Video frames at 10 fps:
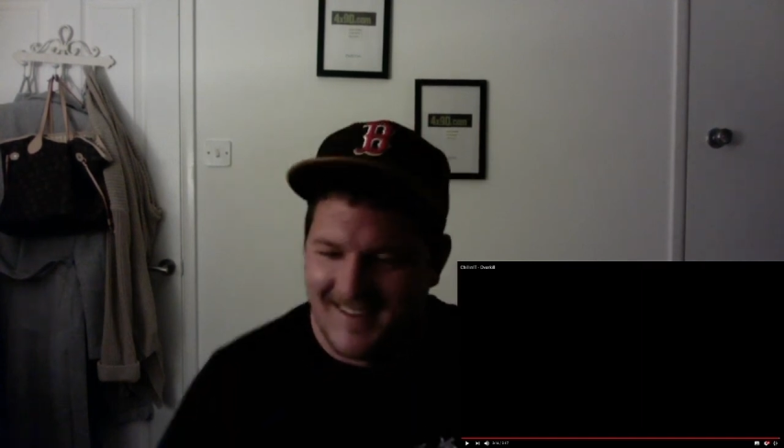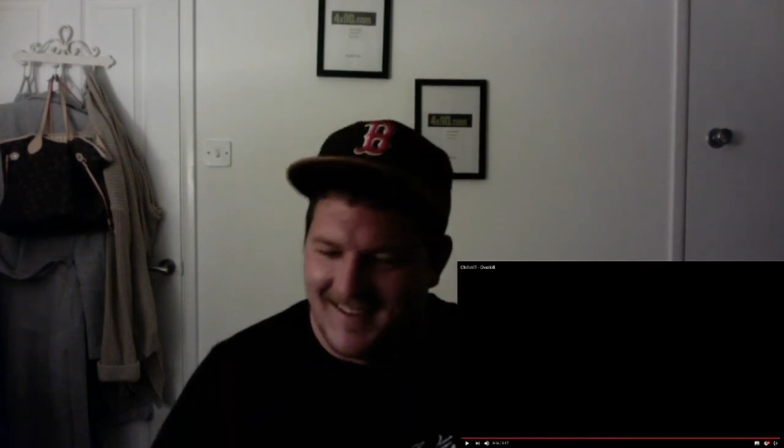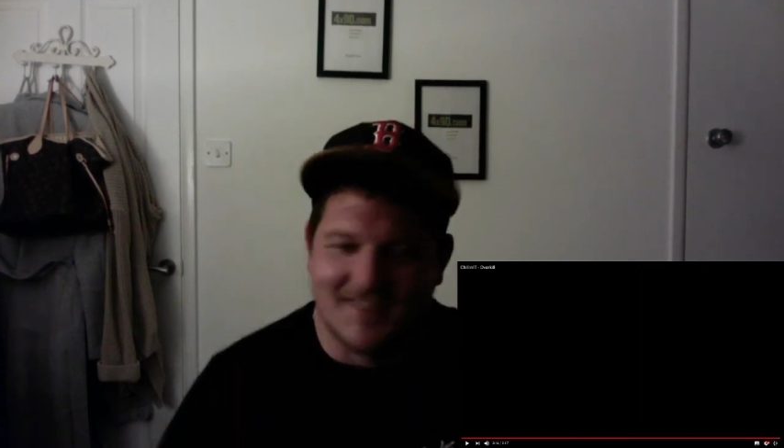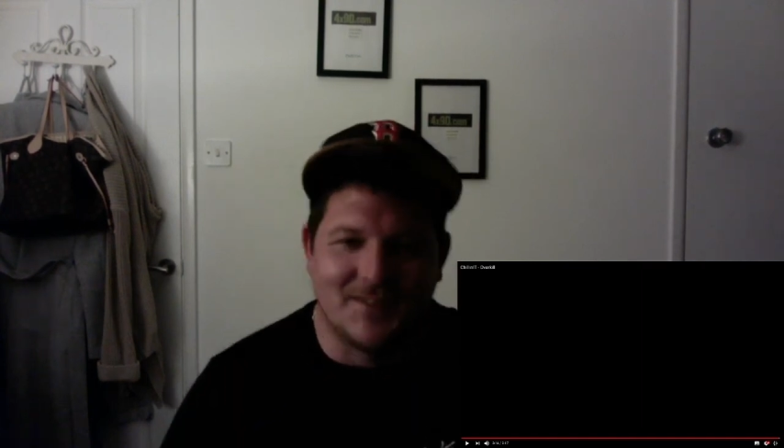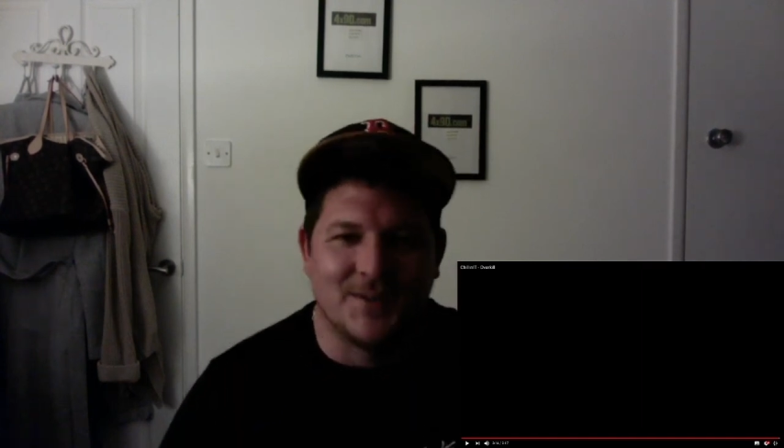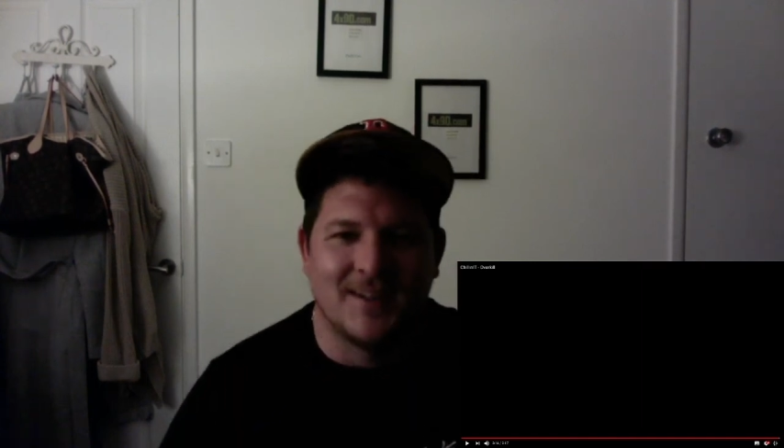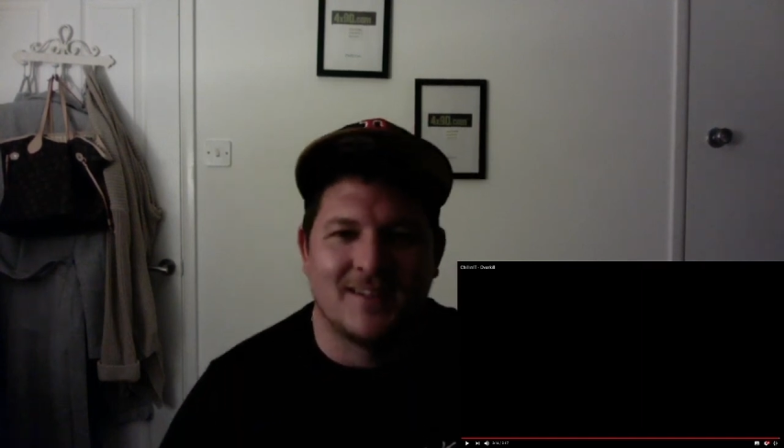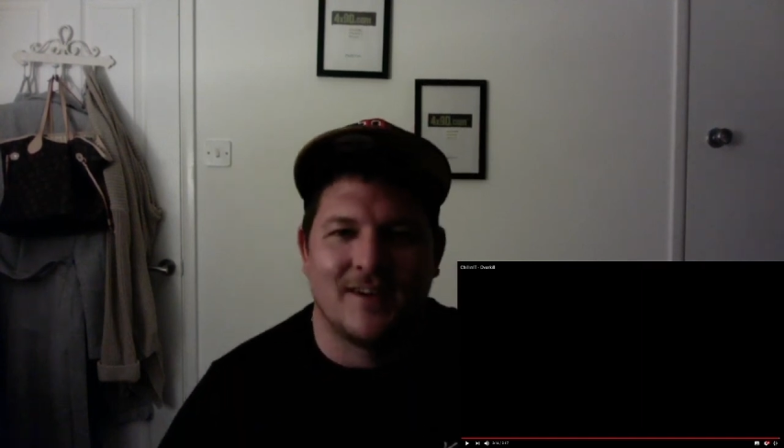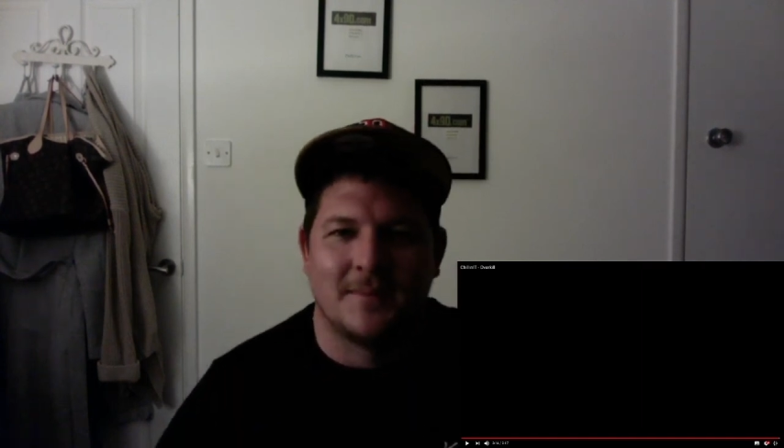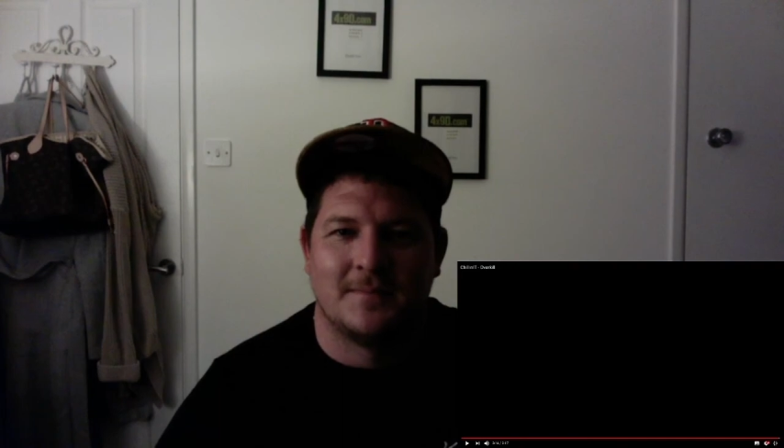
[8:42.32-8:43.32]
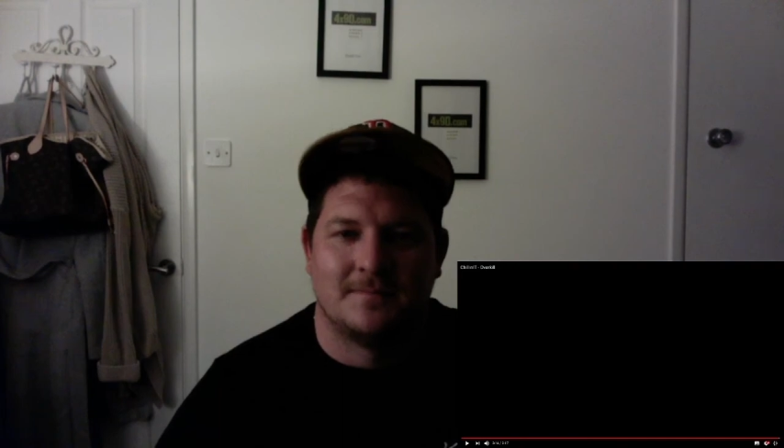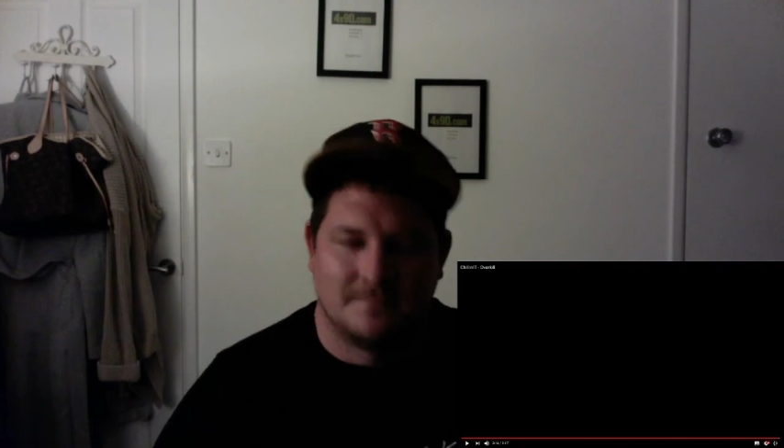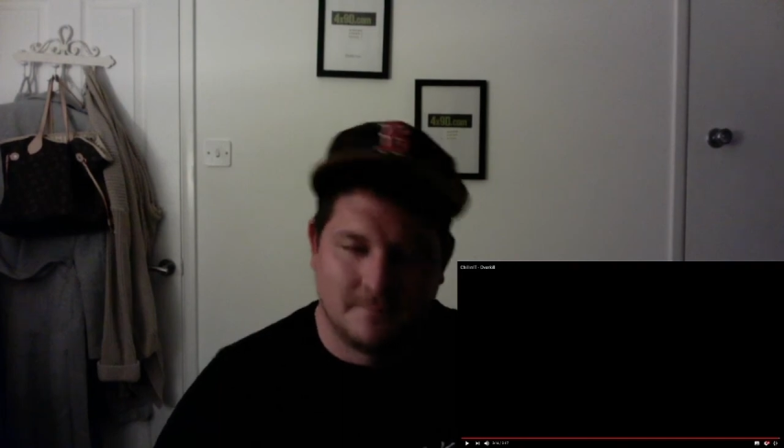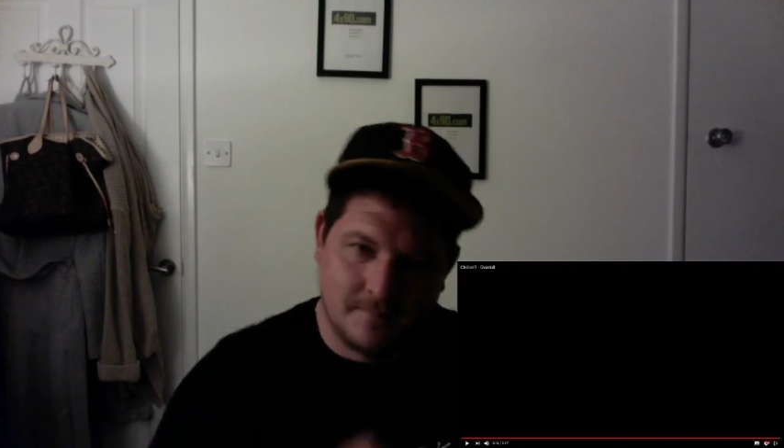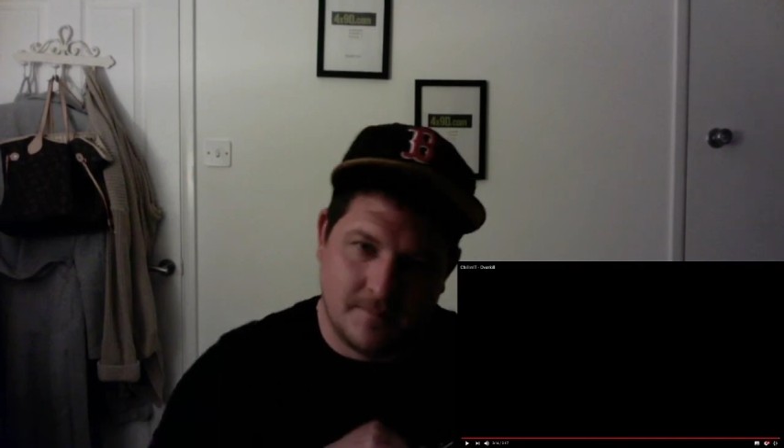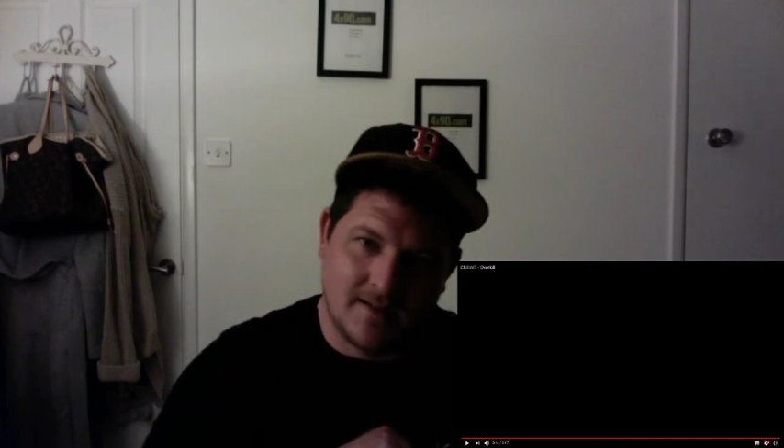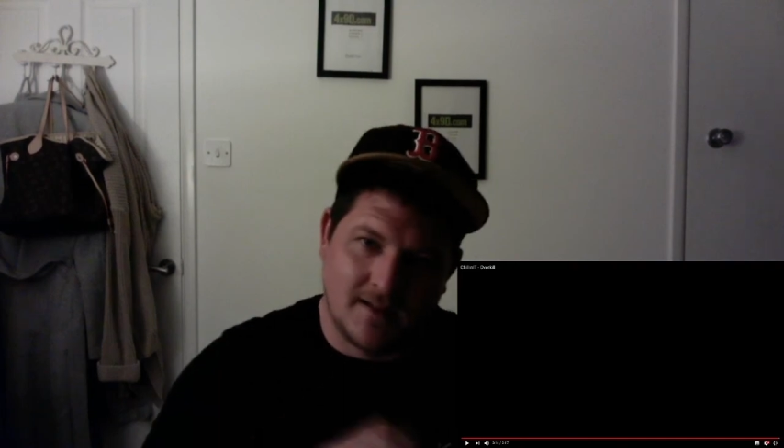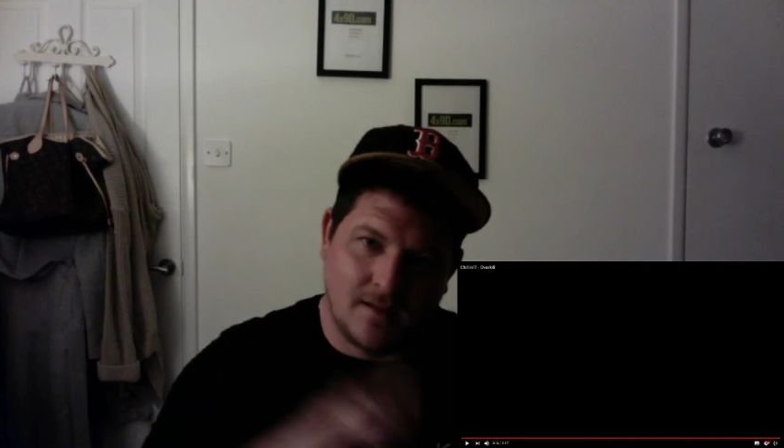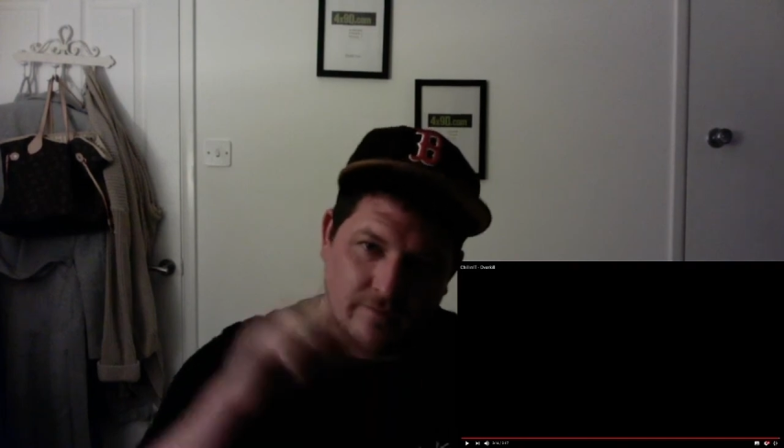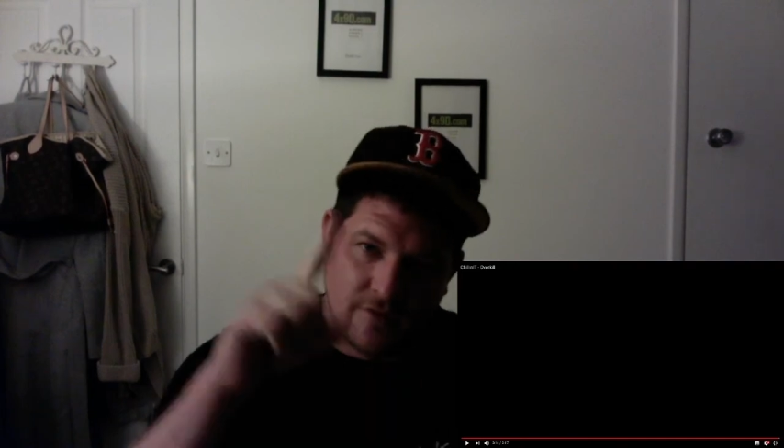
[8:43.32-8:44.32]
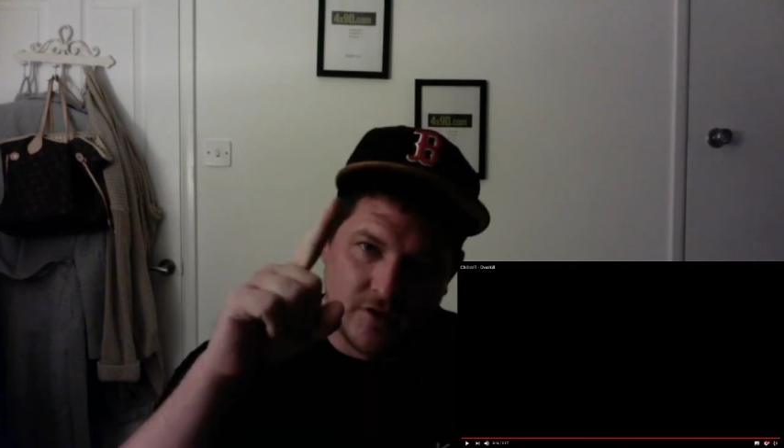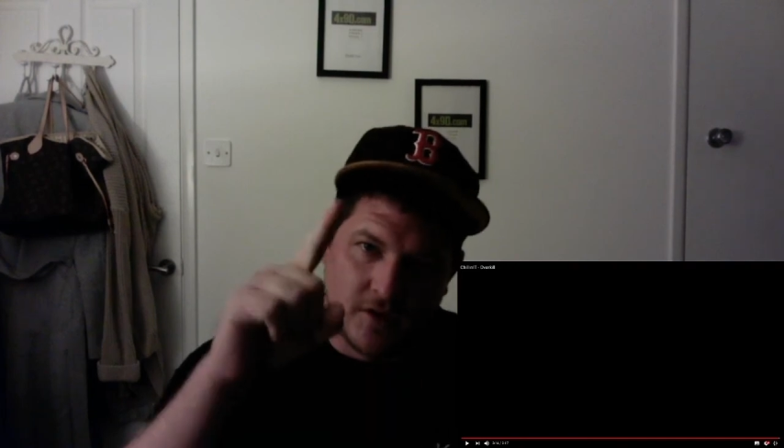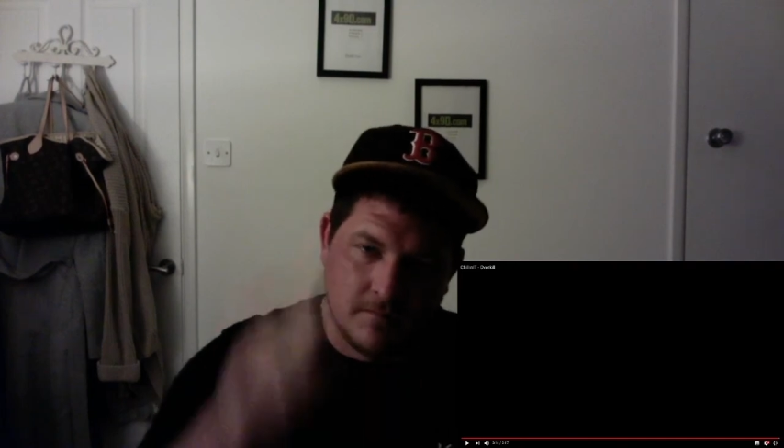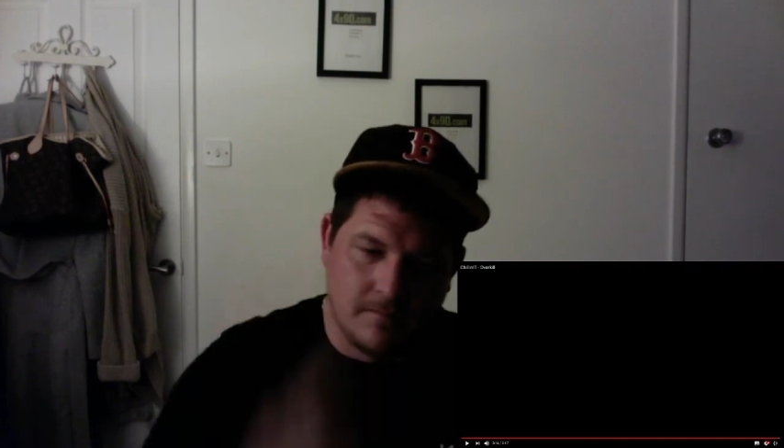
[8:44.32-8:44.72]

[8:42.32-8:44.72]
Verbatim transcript: let's do this, fam. Peace out. Visit.